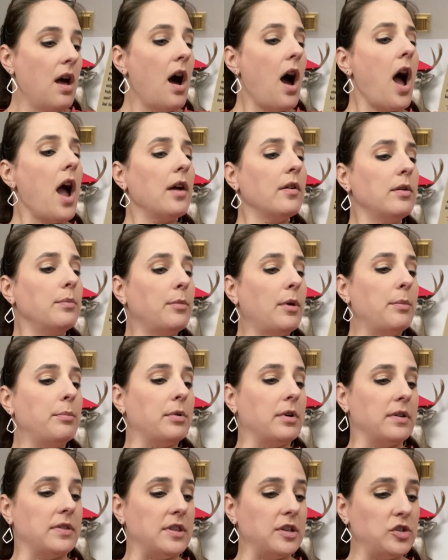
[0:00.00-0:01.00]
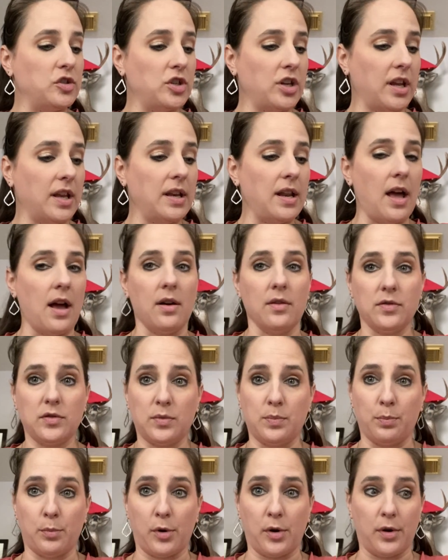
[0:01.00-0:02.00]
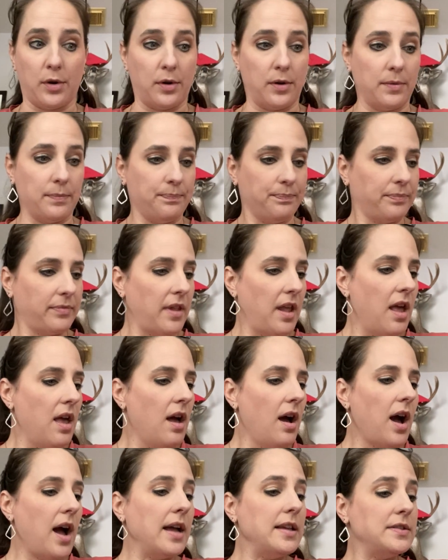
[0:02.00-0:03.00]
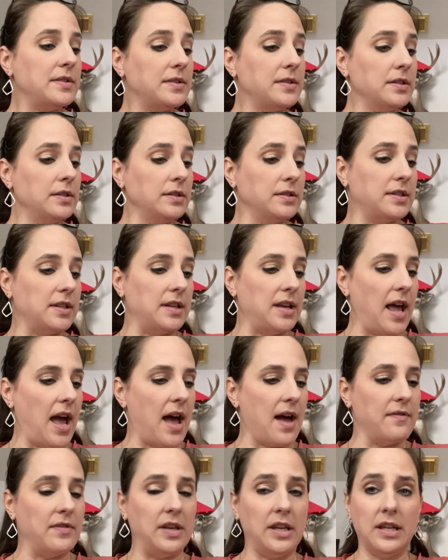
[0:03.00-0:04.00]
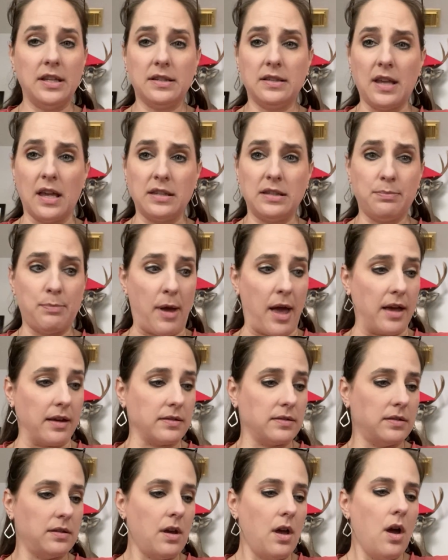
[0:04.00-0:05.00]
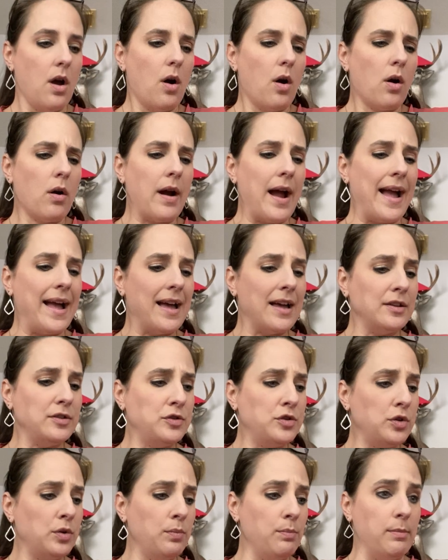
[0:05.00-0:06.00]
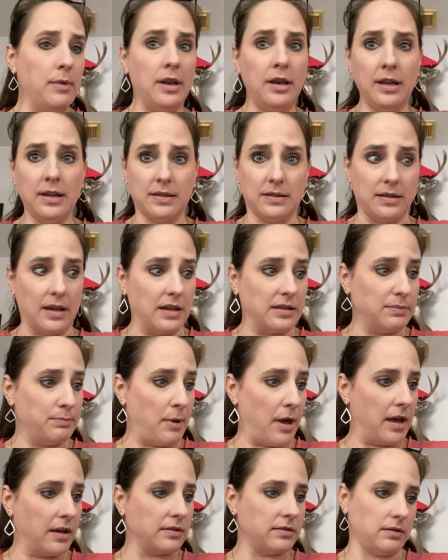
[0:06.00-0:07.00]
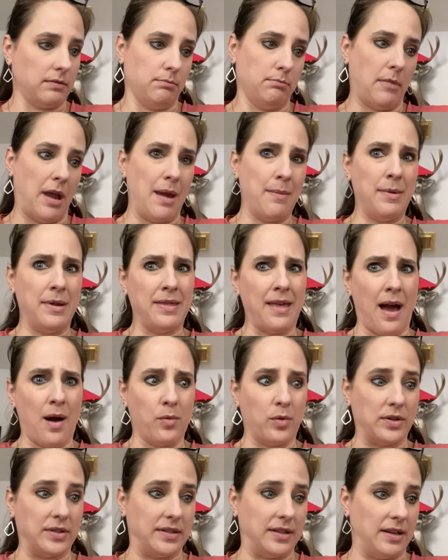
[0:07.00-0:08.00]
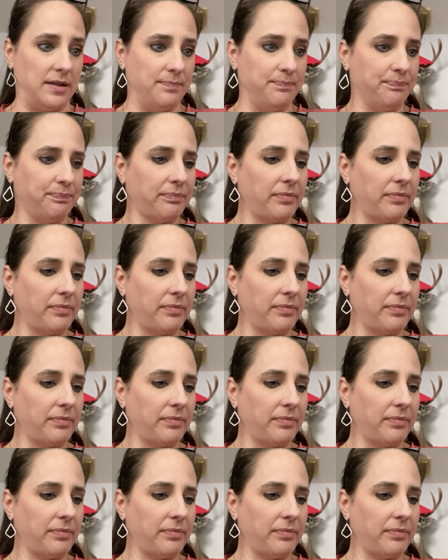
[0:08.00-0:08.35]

I remembered the chicken house murder. I still didn't have any suspects, or I had too many suspects. Maybe that was it.